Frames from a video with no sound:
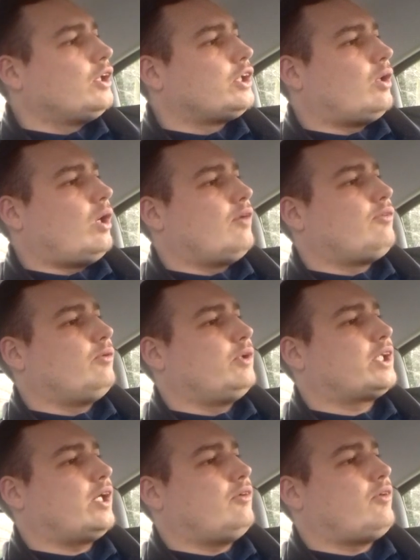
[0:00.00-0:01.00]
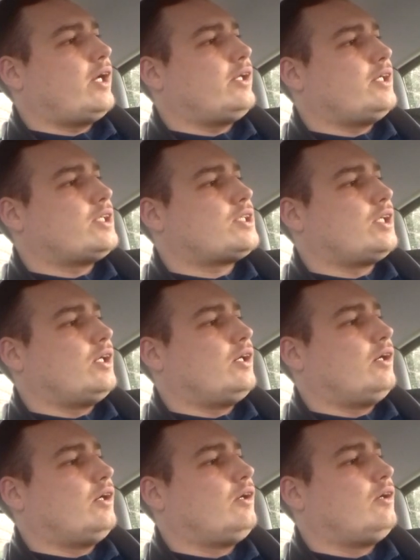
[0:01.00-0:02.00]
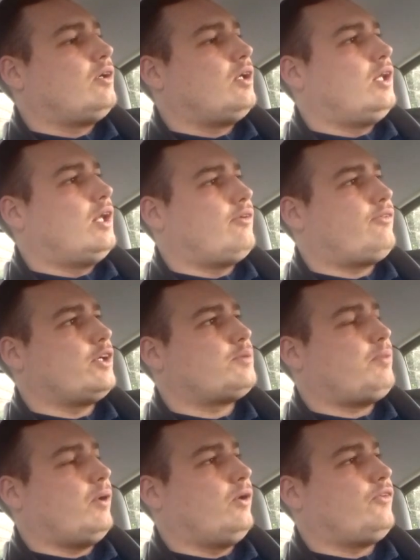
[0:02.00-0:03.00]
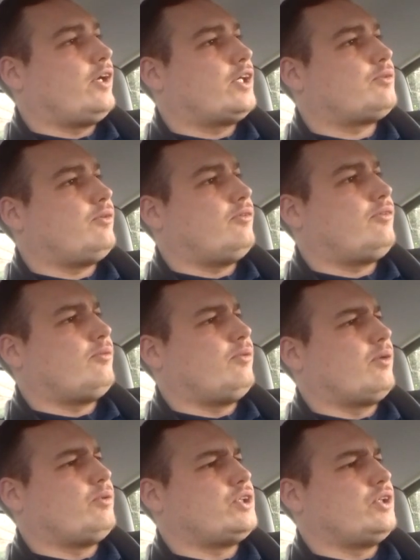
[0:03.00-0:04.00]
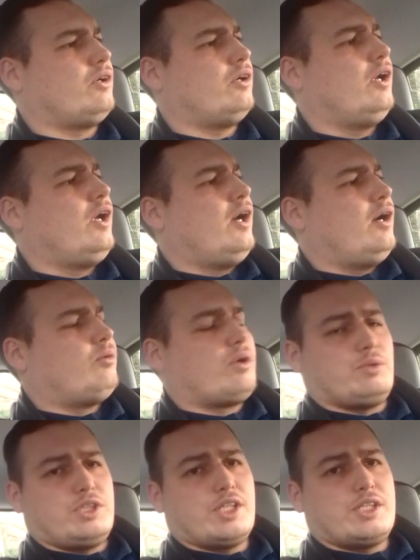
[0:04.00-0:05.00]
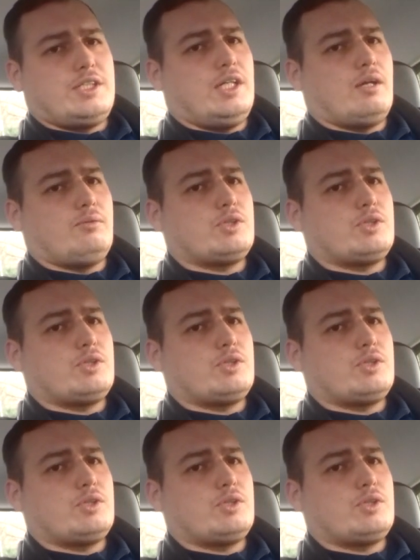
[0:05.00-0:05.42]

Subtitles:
So I've always kind of had this leftist politics from when I was young. When I was 16, I